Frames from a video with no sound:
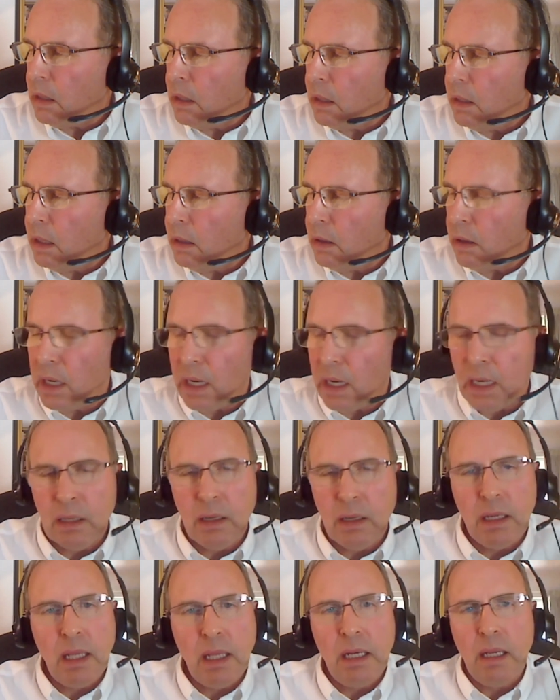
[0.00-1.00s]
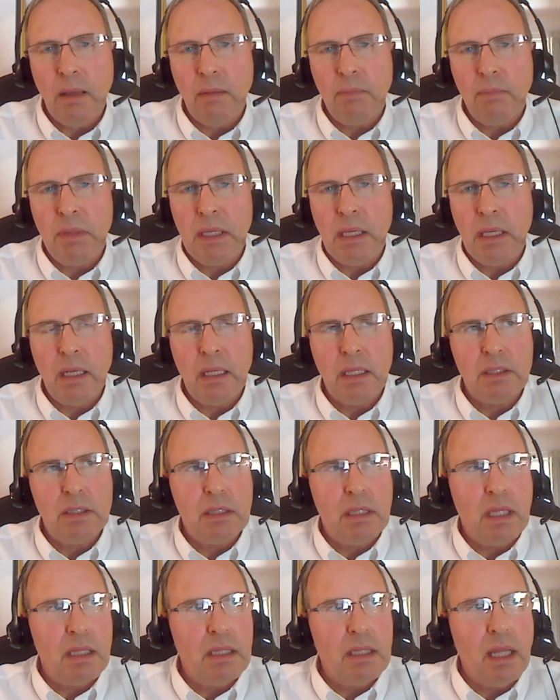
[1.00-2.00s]
they are not going to end up being the,
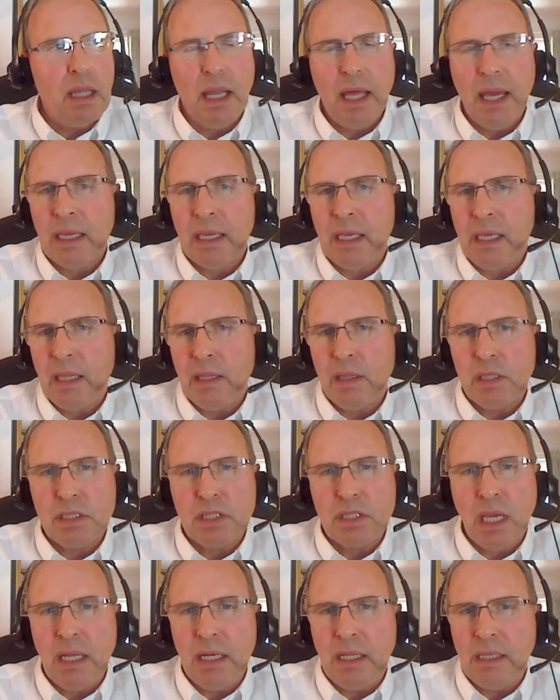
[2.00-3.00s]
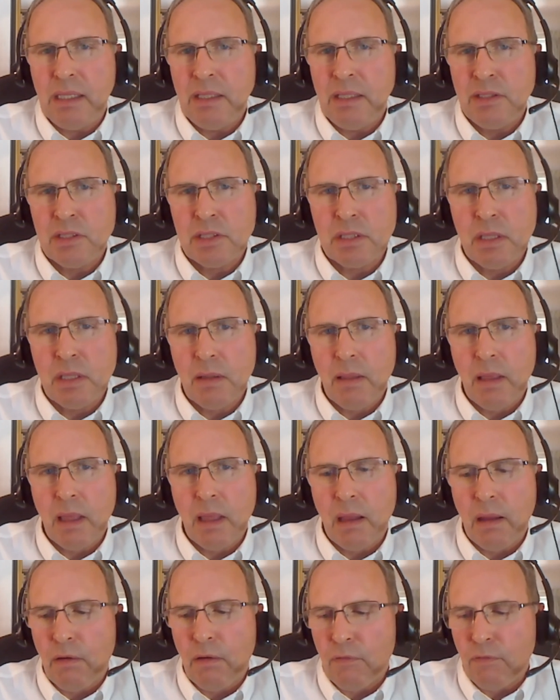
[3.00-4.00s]
the, the lackey of the Chinese.
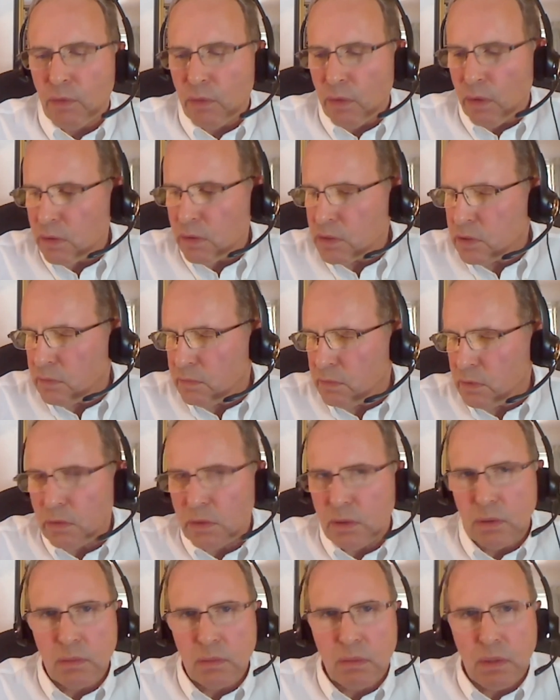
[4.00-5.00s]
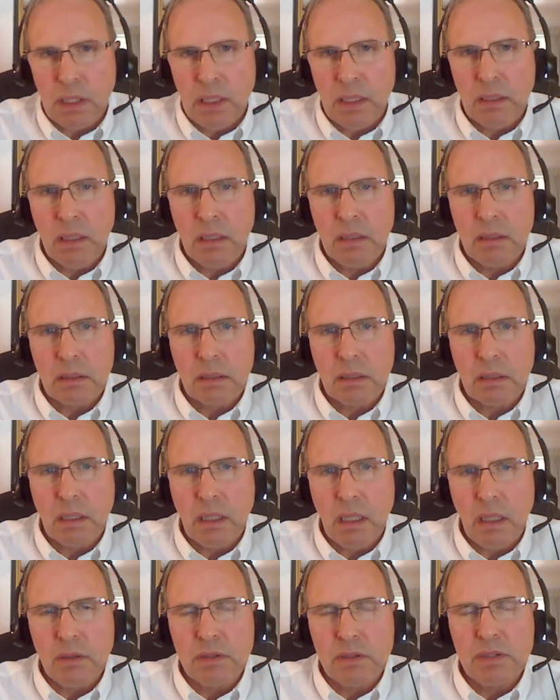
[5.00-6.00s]
Uh, for those of you that read
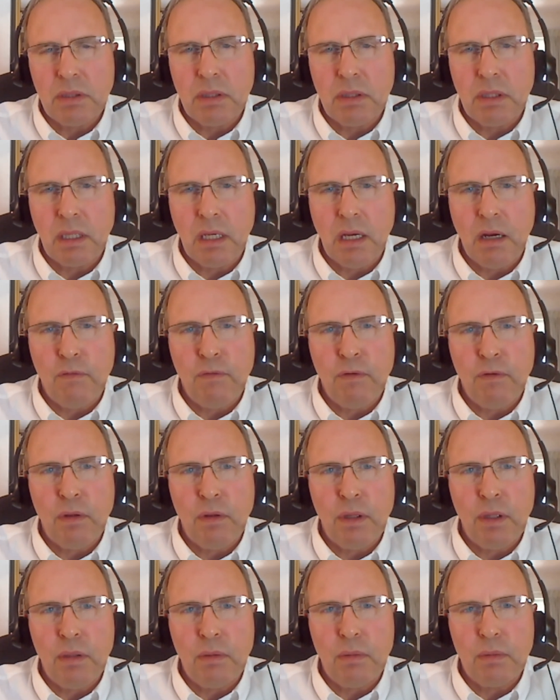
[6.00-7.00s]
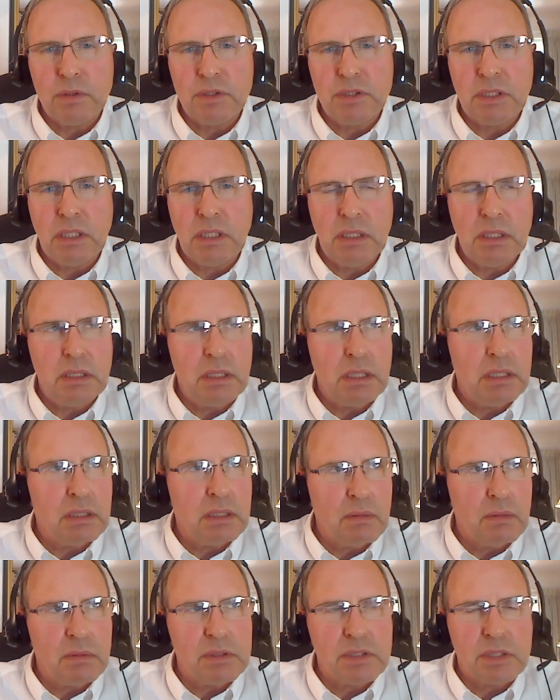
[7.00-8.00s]
closely and carefully, you will see that
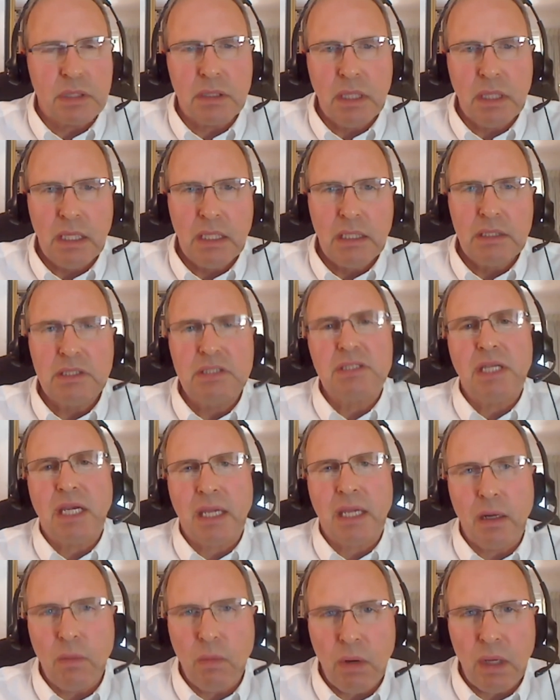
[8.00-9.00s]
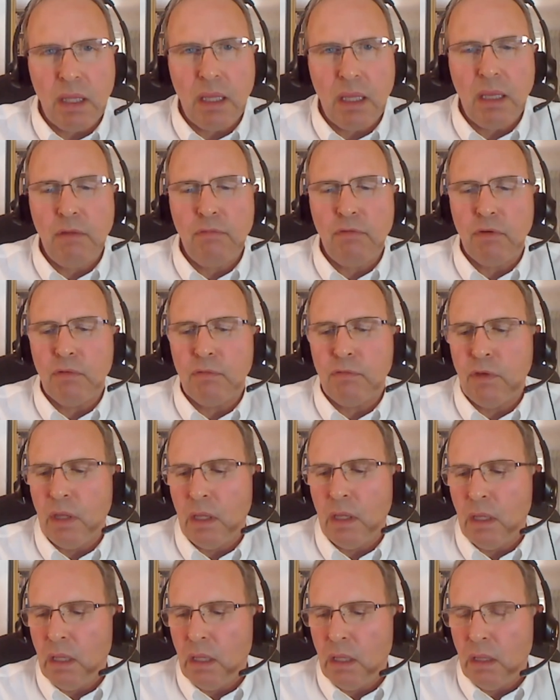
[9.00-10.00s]
there was a second wave of
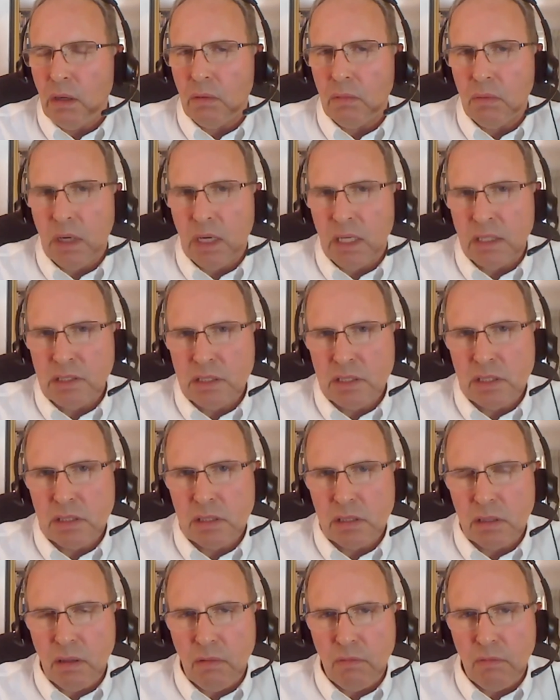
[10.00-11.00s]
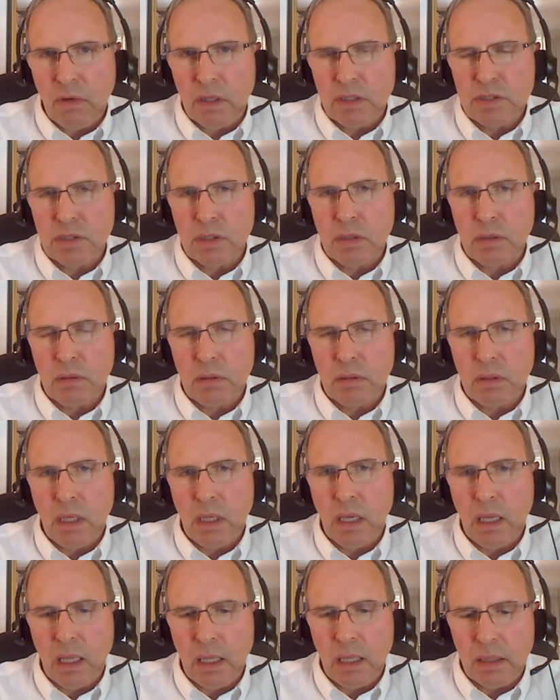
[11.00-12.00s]
arrests of Russian
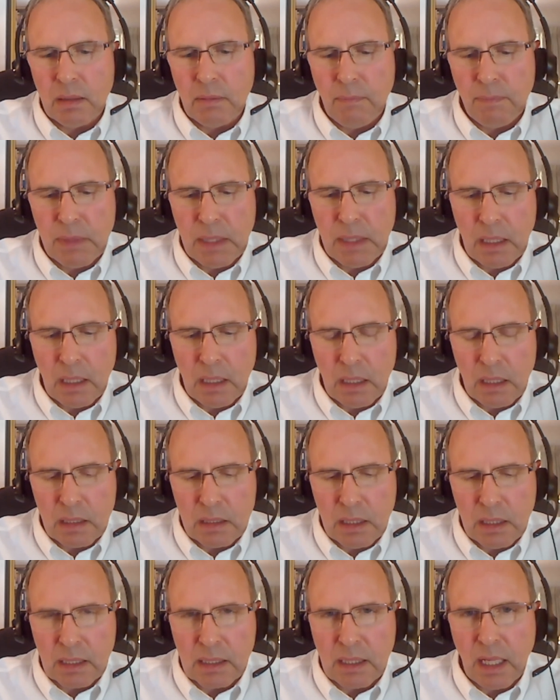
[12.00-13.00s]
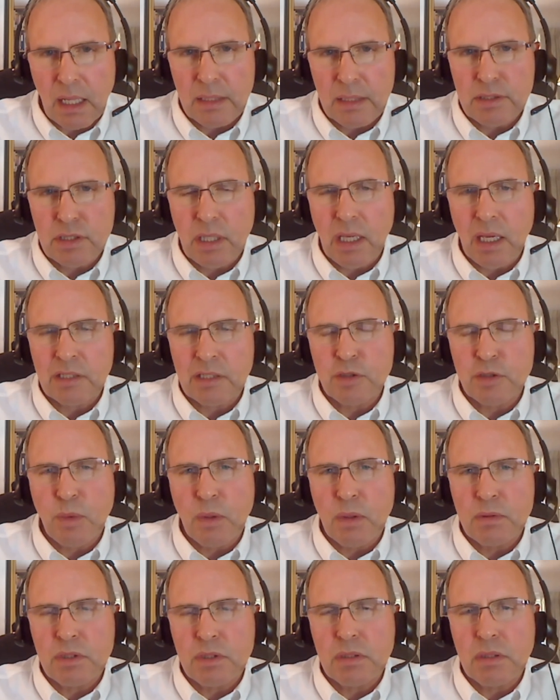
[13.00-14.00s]
uh, uh, technology
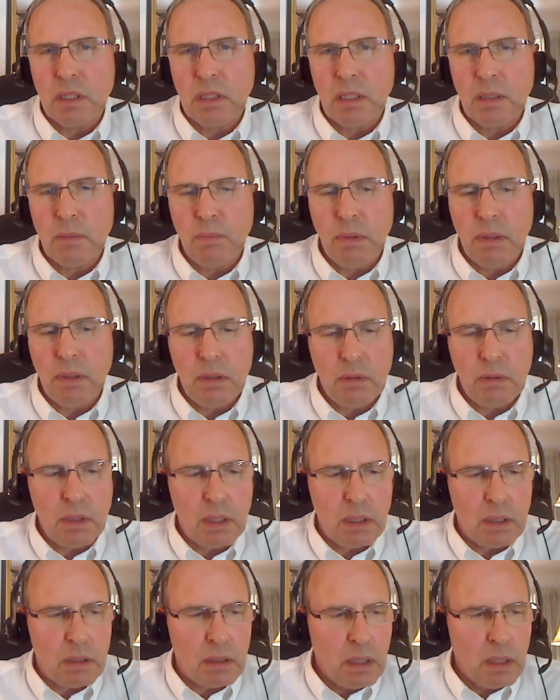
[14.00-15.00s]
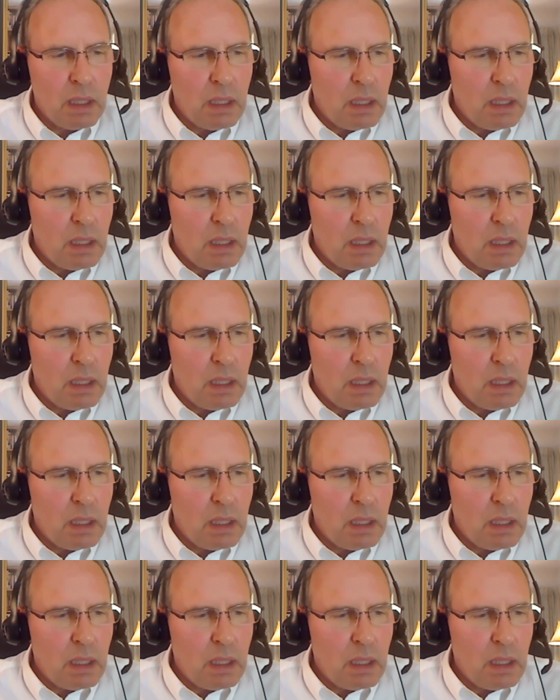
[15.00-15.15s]
experts that had been doing